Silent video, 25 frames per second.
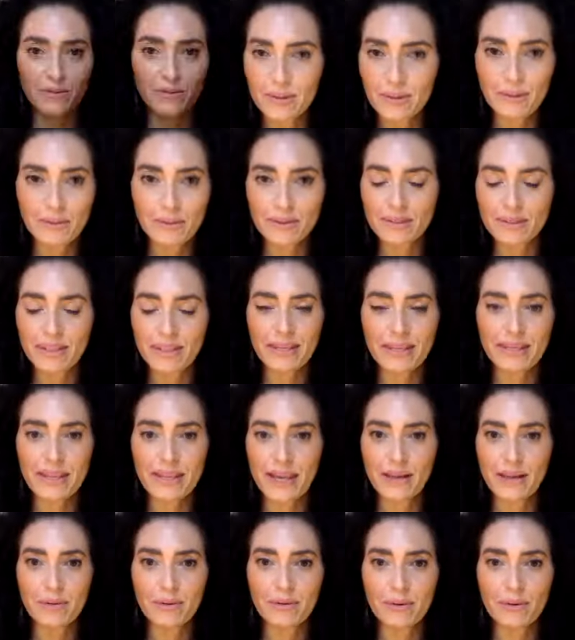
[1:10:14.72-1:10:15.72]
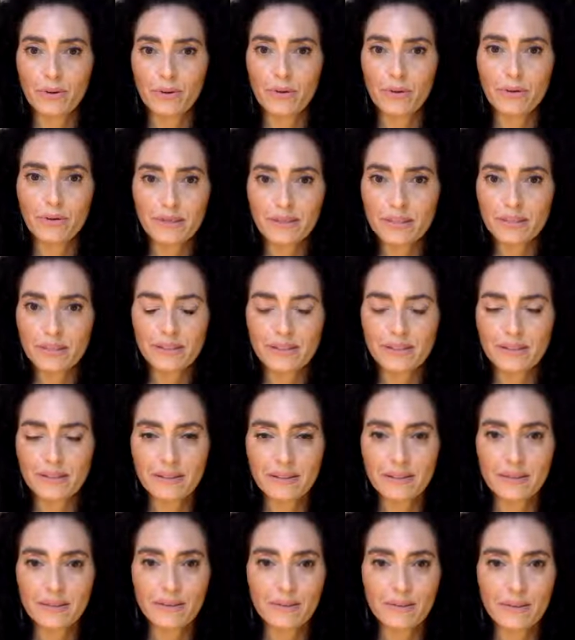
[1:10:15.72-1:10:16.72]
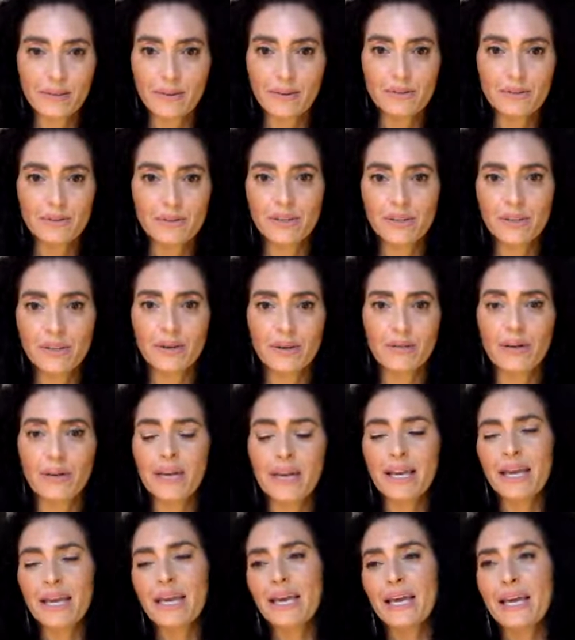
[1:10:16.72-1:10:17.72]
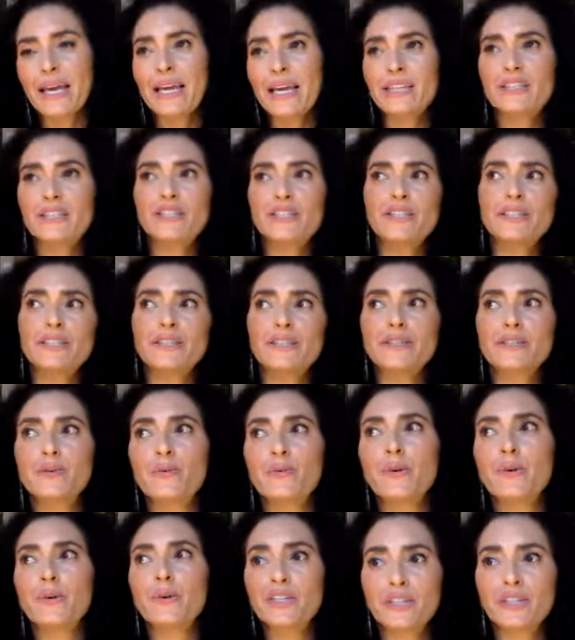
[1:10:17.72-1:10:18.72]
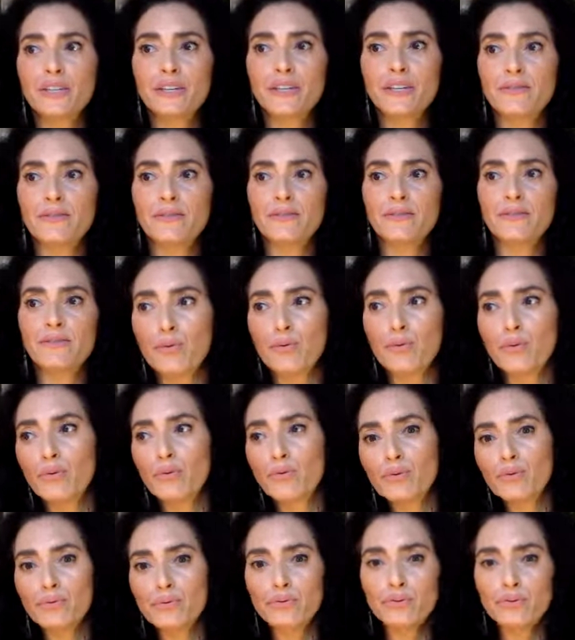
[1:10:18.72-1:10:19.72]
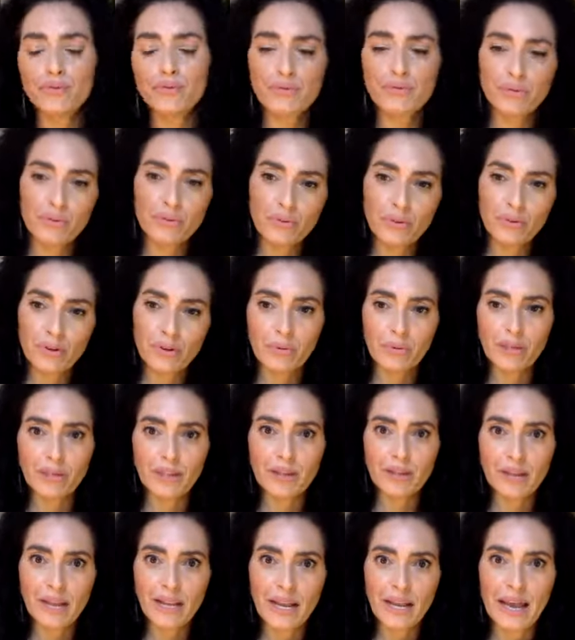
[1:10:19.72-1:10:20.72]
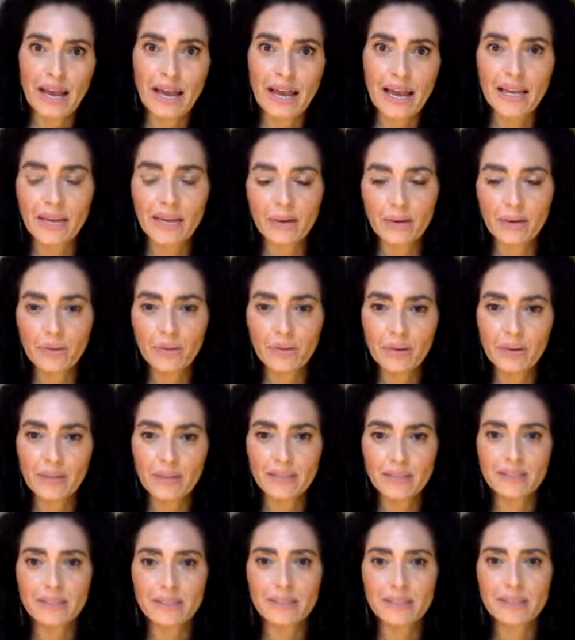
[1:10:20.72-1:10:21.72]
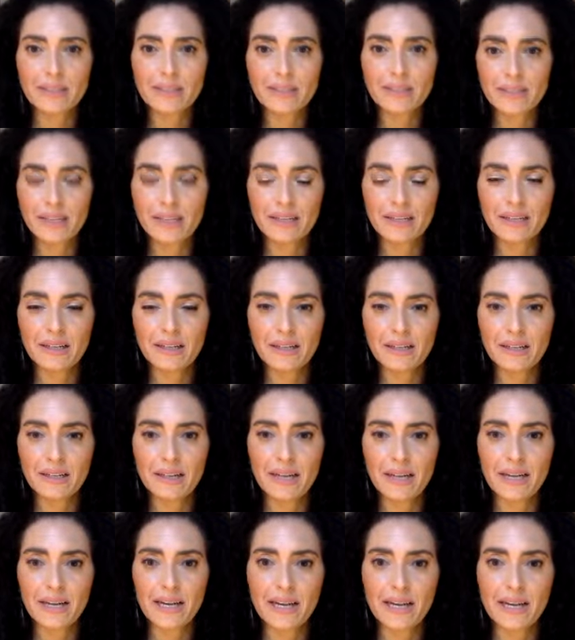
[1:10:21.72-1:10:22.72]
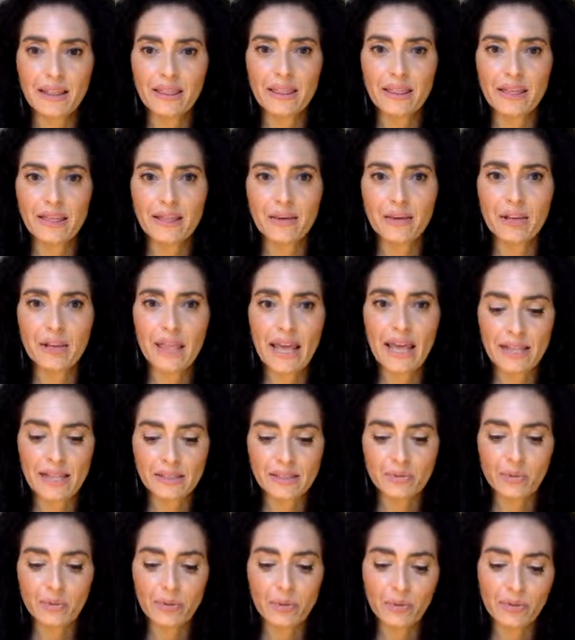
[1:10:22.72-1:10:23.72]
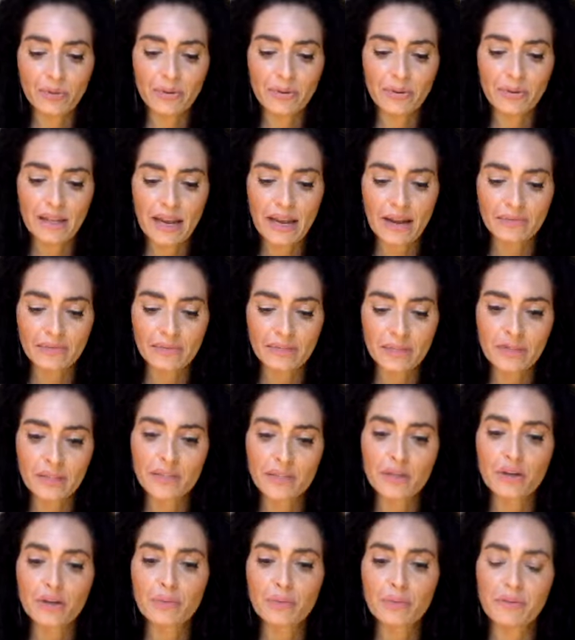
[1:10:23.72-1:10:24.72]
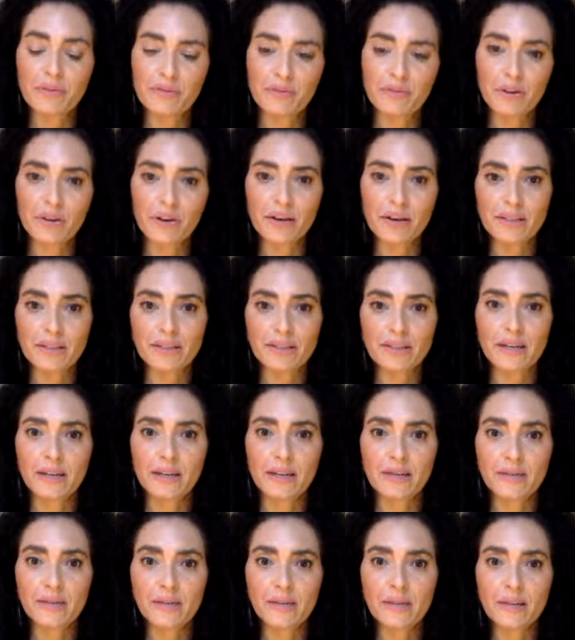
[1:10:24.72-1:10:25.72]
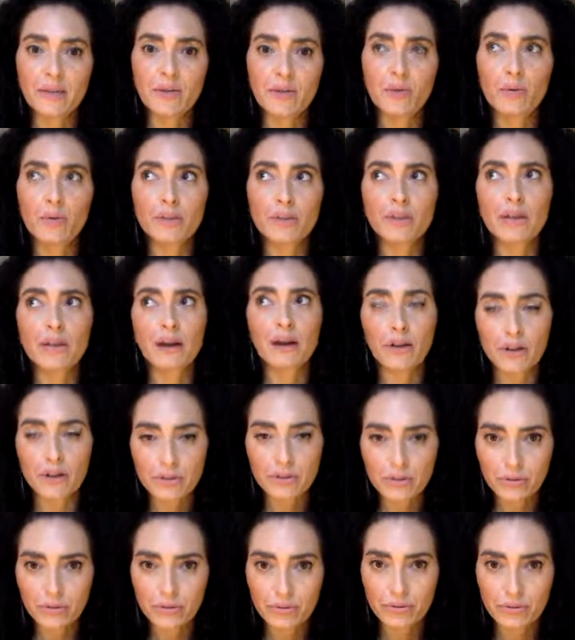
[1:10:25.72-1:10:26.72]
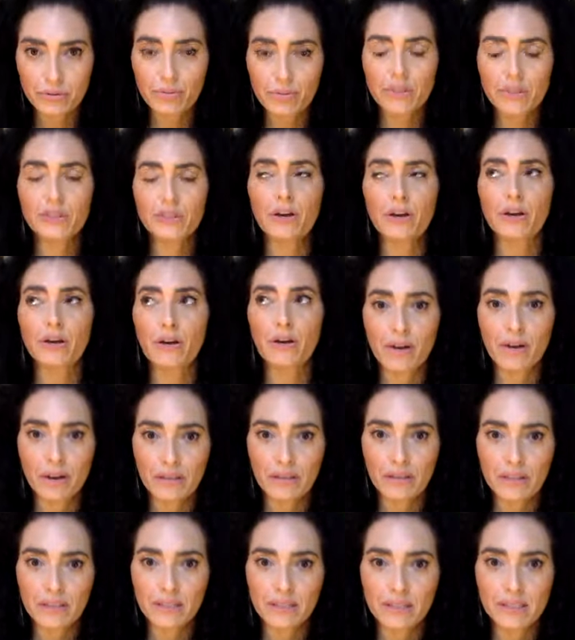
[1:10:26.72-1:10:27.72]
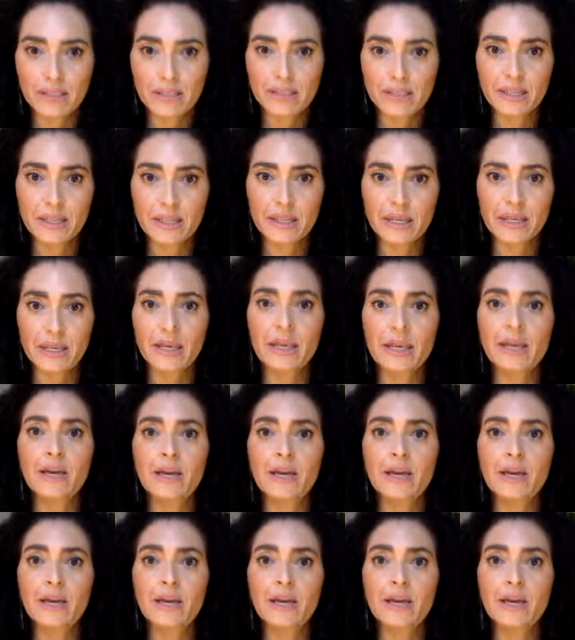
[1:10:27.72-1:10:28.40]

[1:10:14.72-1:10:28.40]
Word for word: who don't look like that who are gorgeous, you know? Right. So right. it's just a question of whose truth are we looking at and who gets to dictate. And I think that that's what we really have to determine for ourselves. What's our truth? What's our authenticity?